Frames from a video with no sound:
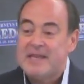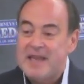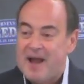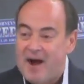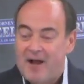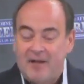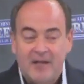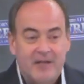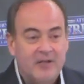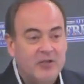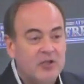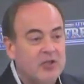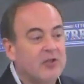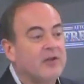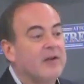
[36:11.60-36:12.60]

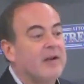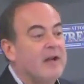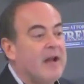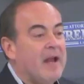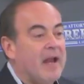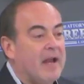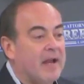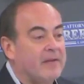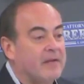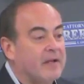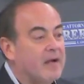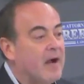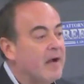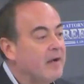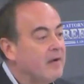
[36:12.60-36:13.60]
knowledge, and the
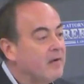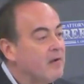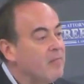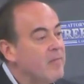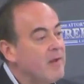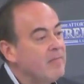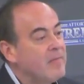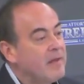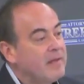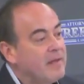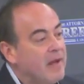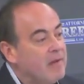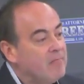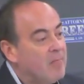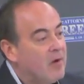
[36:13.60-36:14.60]
kind of commitment
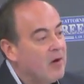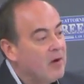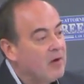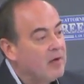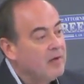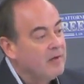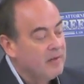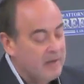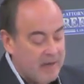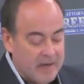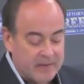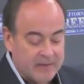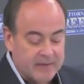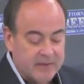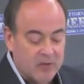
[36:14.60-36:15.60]
that Marc
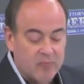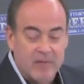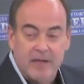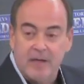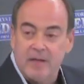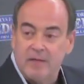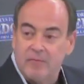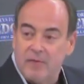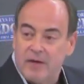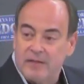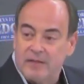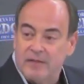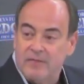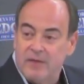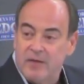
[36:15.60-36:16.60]
and so many of the
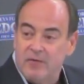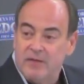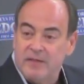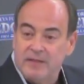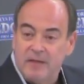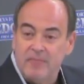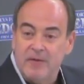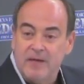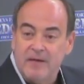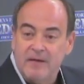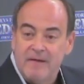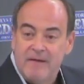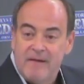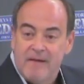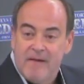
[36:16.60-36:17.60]
rest of you exhibit
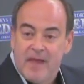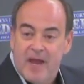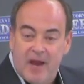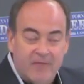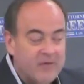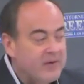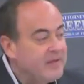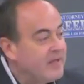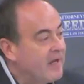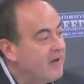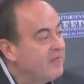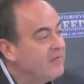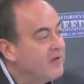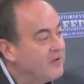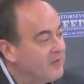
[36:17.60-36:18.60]
every
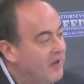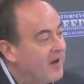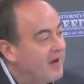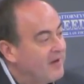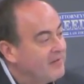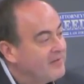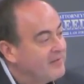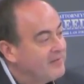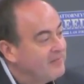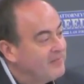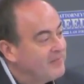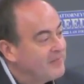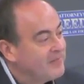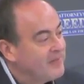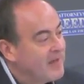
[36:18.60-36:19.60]
day of your lives.
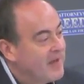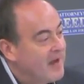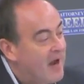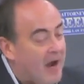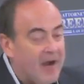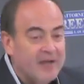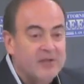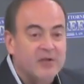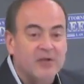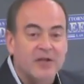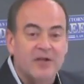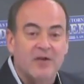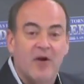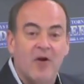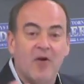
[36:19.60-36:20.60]
I took
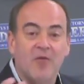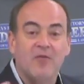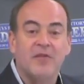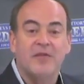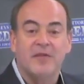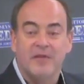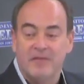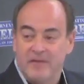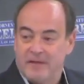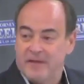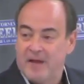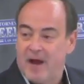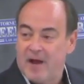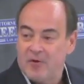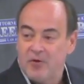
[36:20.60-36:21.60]
an oath
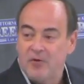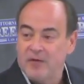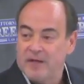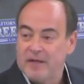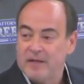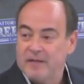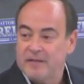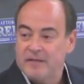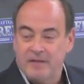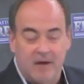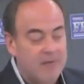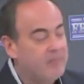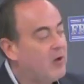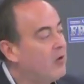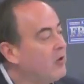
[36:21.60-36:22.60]
not only to
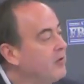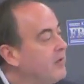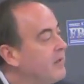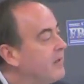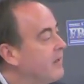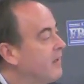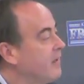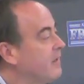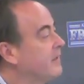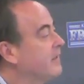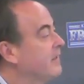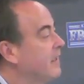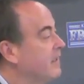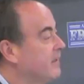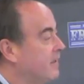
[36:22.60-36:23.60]
uphold the United
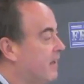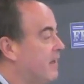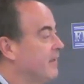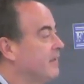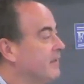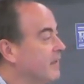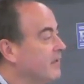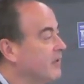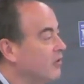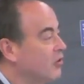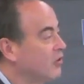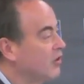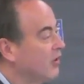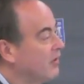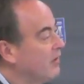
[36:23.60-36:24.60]
States
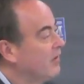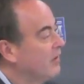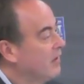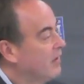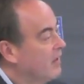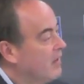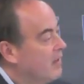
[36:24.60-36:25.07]
Constitution,